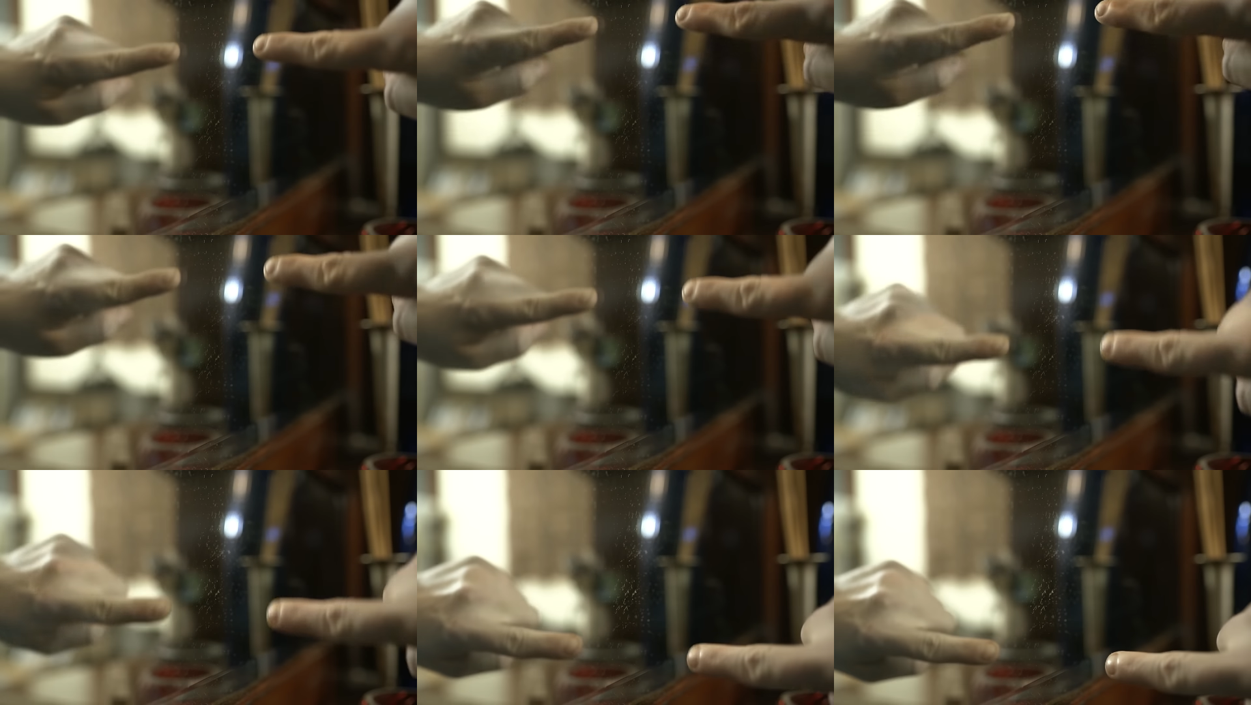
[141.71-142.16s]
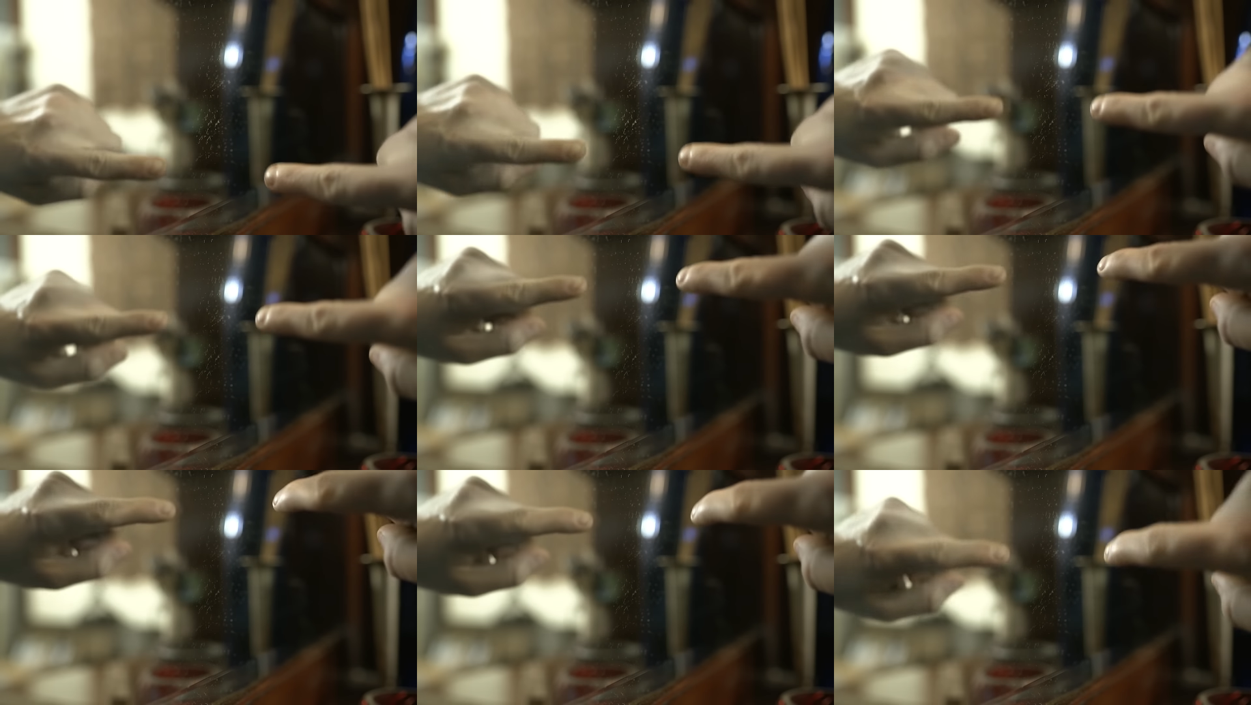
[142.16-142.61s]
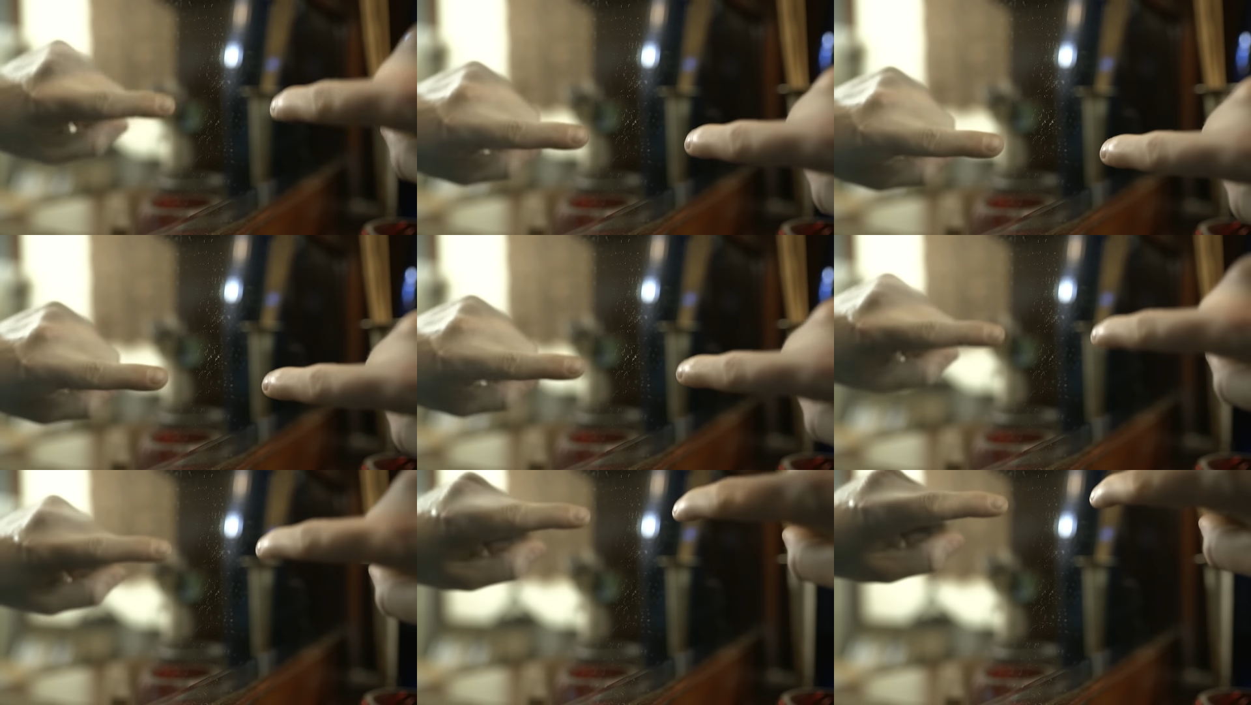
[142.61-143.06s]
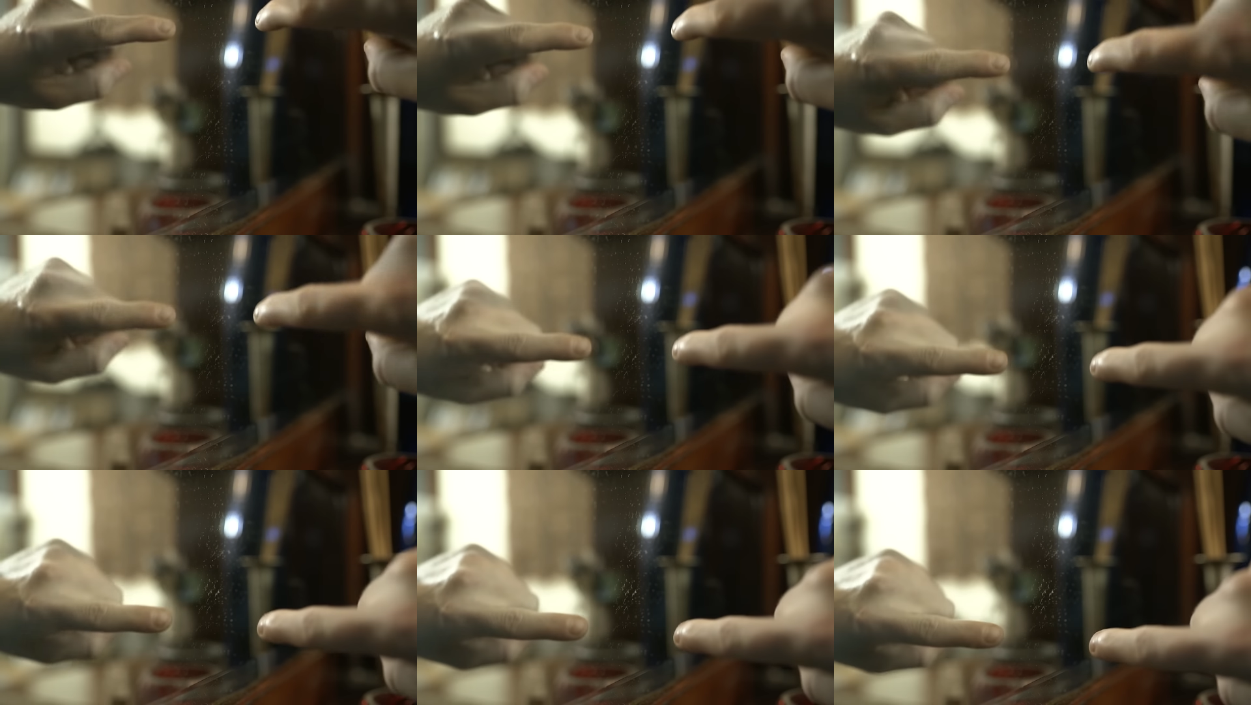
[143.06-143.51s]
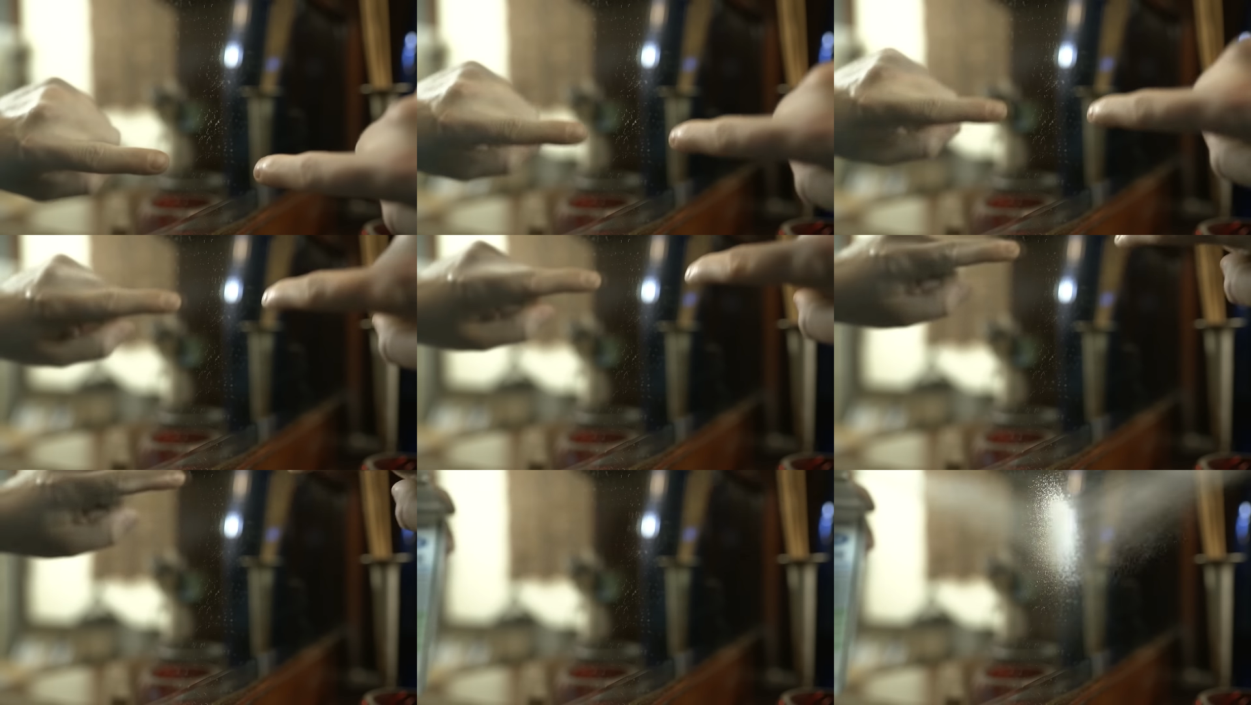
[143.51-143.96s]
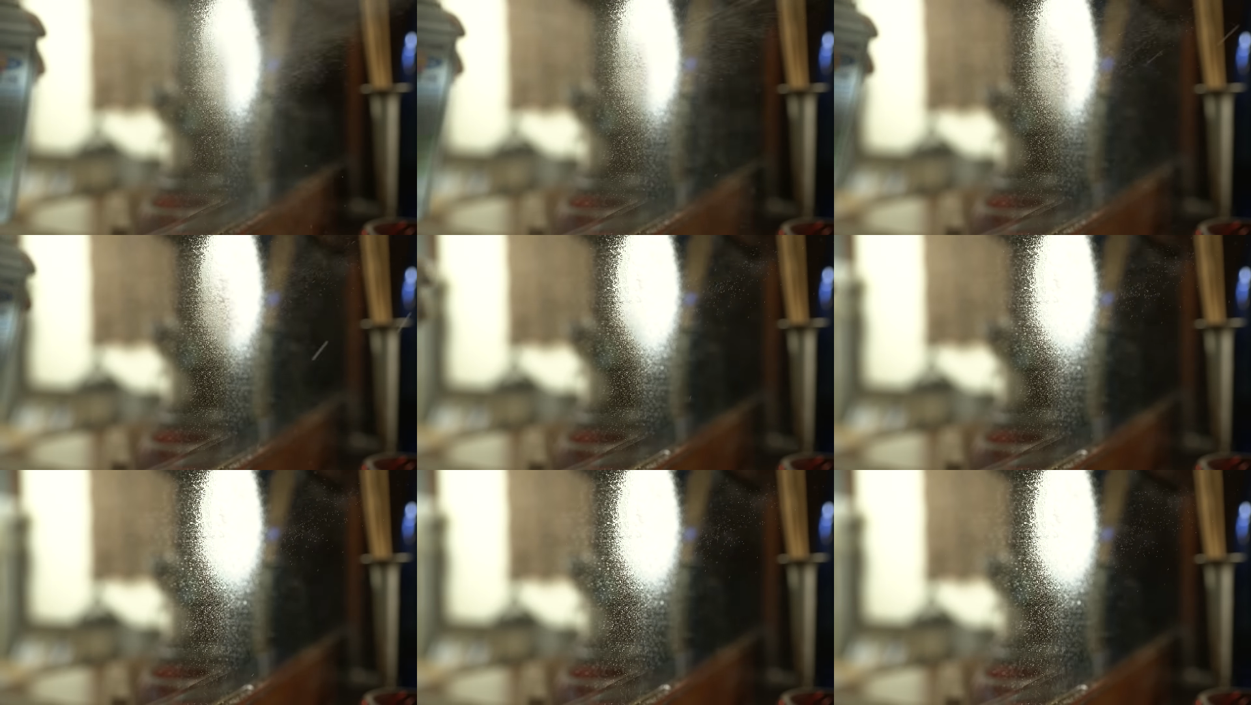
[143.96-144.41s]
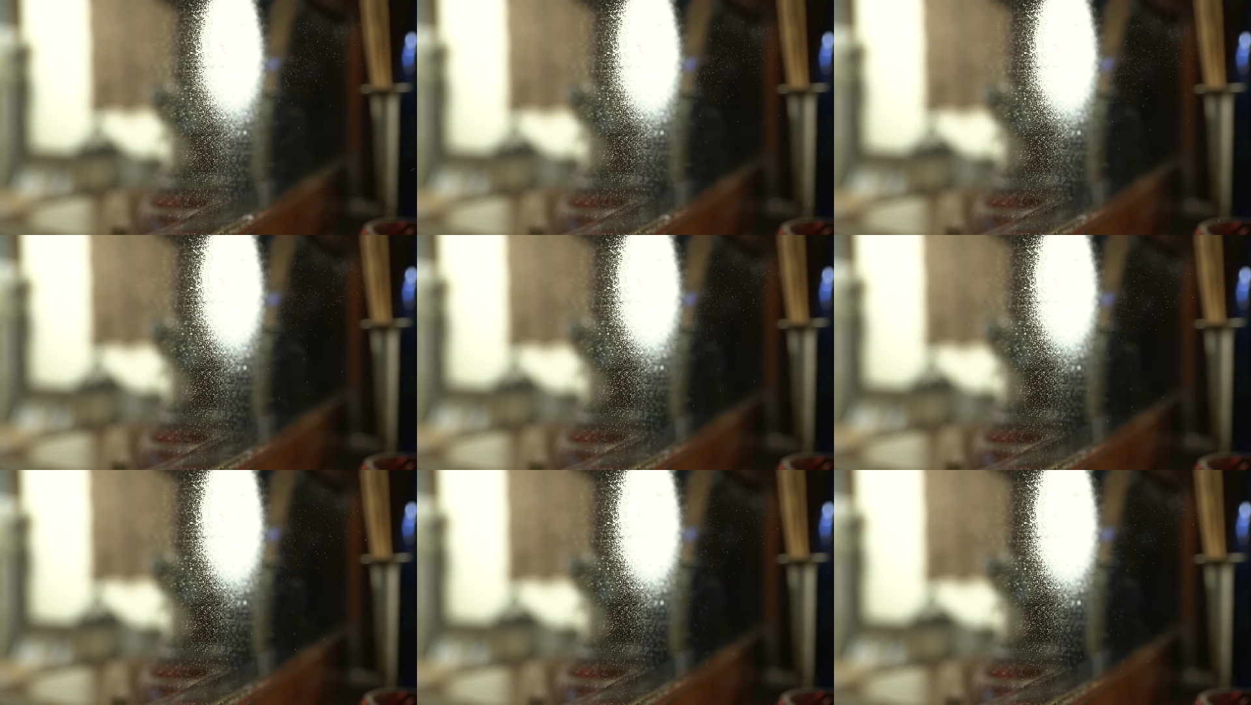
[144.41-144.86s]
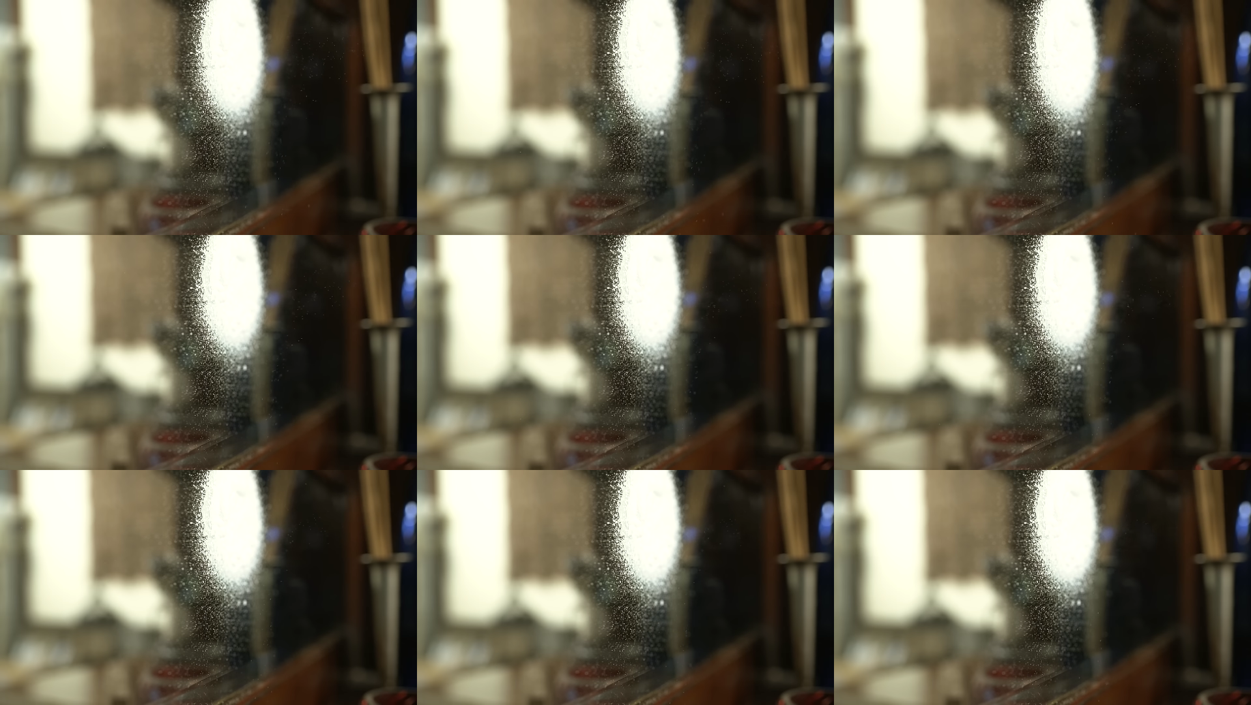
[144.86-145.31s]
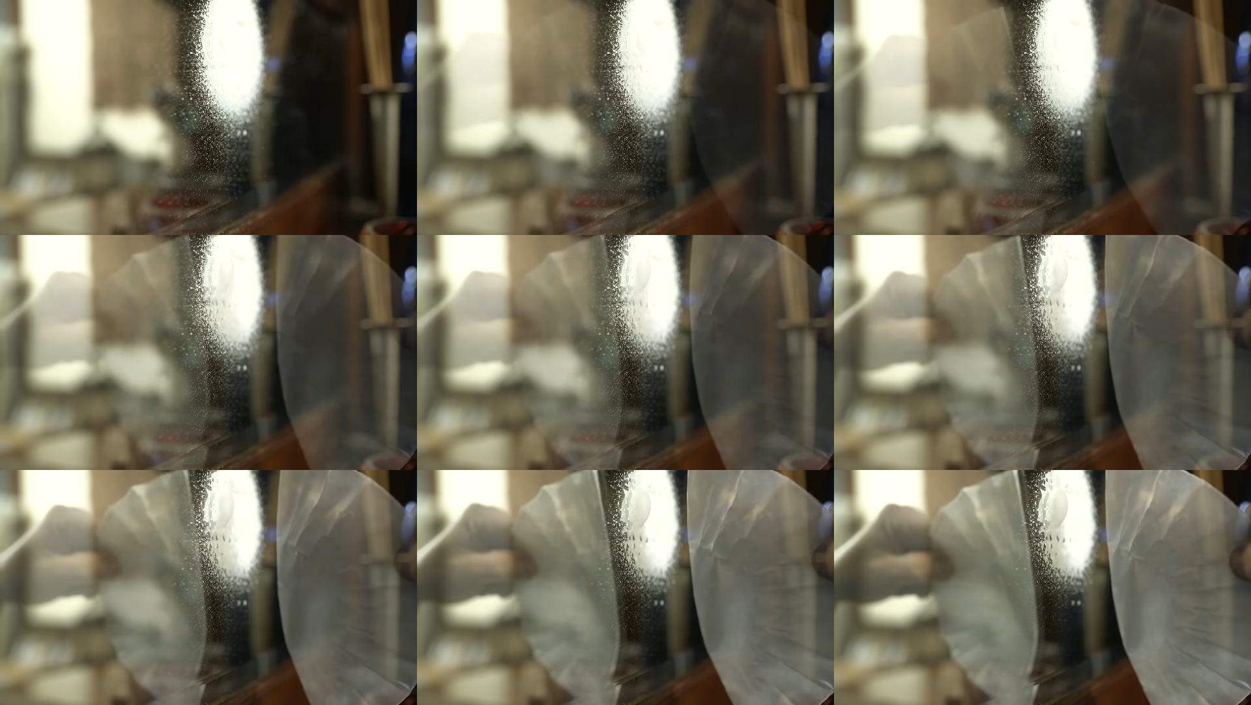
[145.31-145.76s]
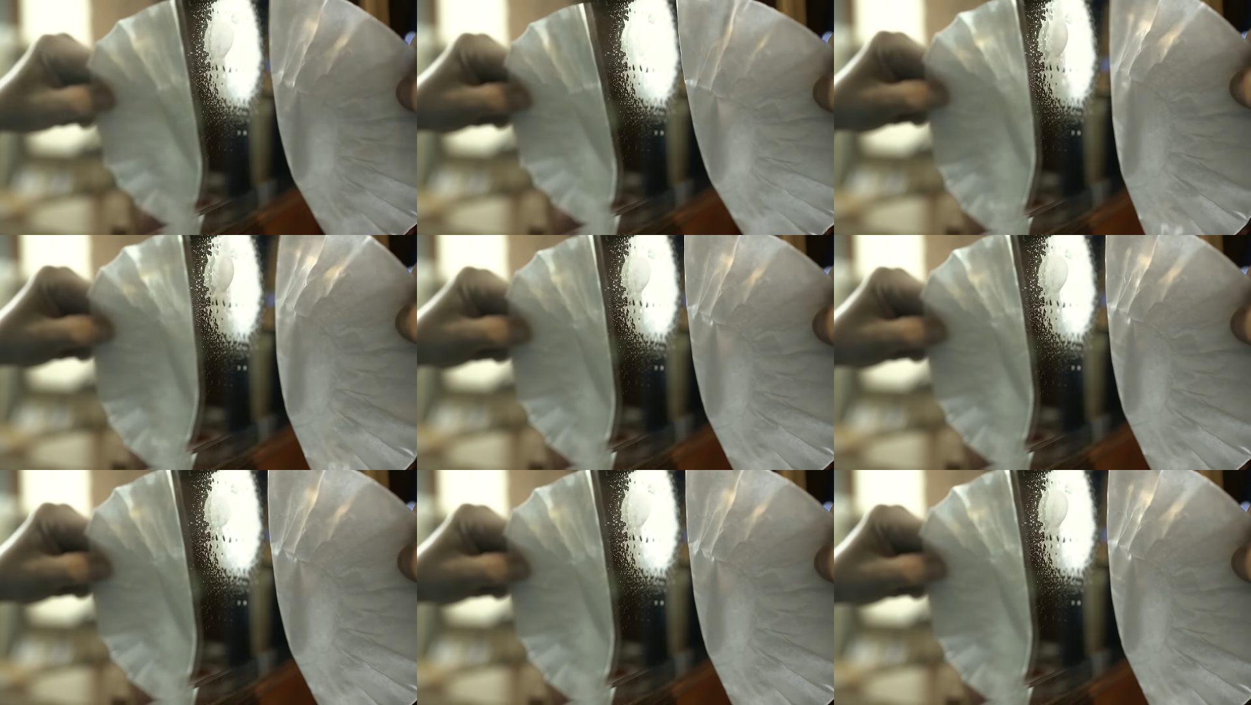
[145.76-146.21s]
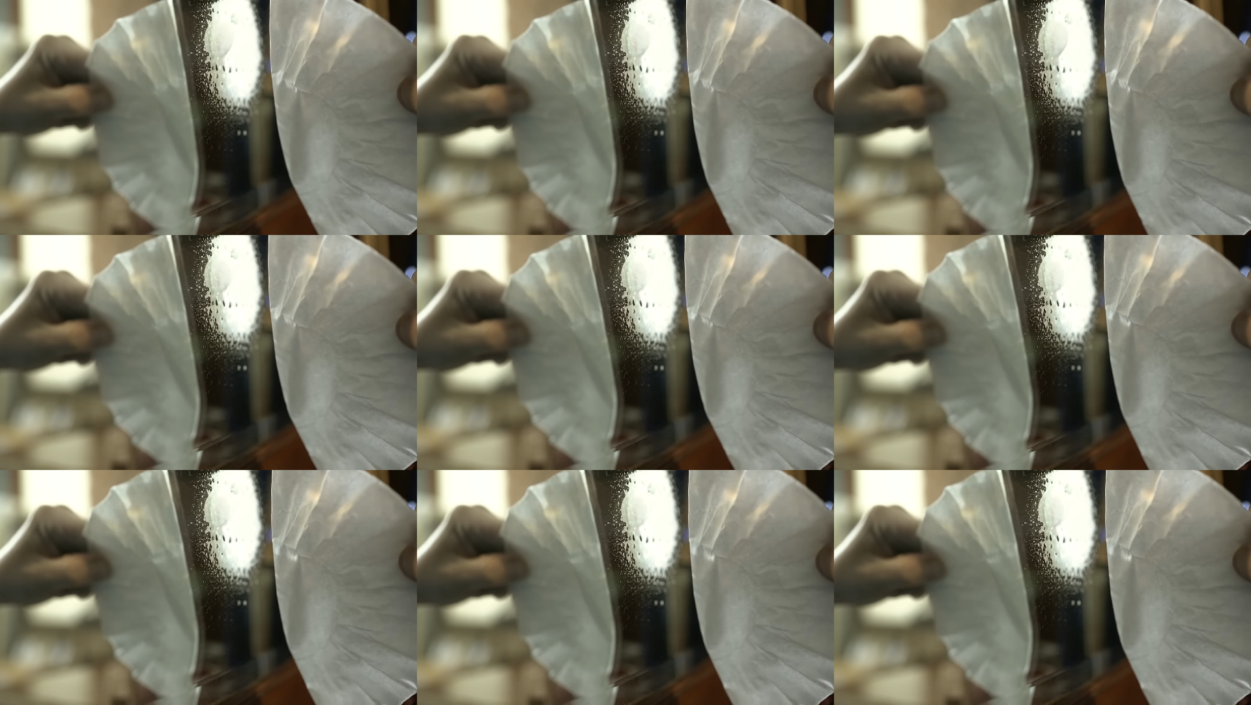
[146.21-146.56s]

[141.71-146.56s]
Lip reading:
No face is visible, so there are no lips to read.